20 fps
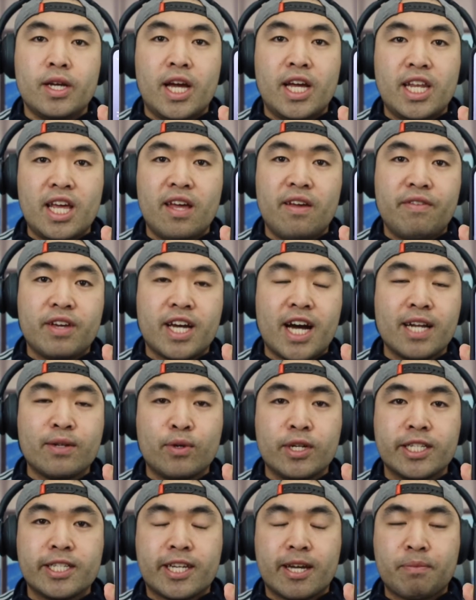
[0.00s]
And then if you guys
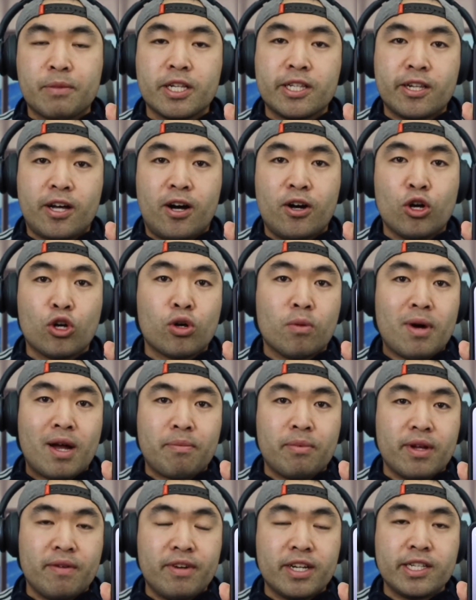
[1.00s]
want to skip the song or go back
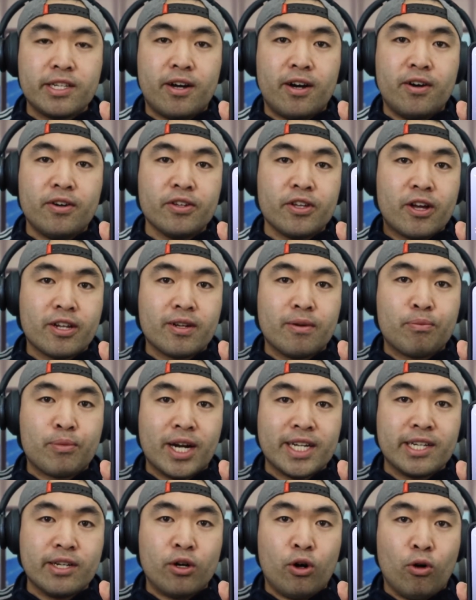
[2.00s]
to previous song, you guys can
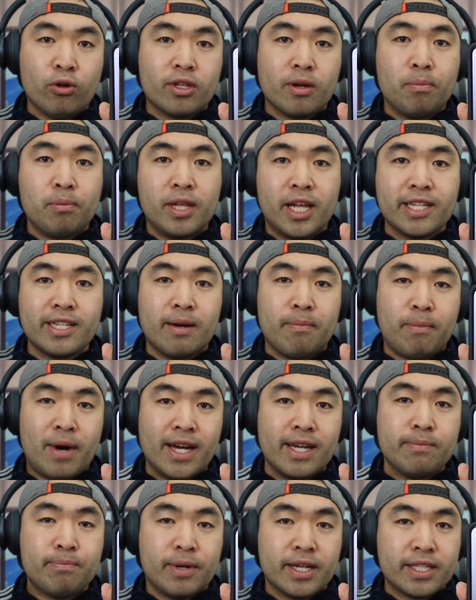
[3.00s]
press and hold the plus and
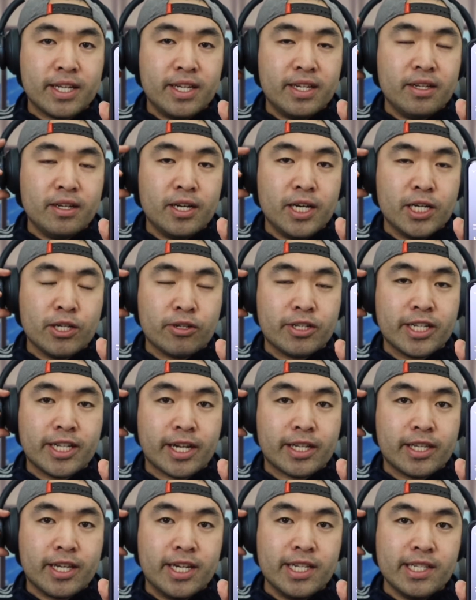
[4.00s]
minus button. So just
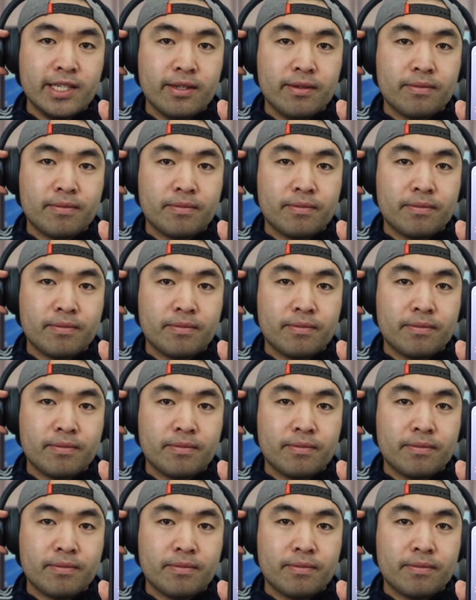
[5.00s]
like this.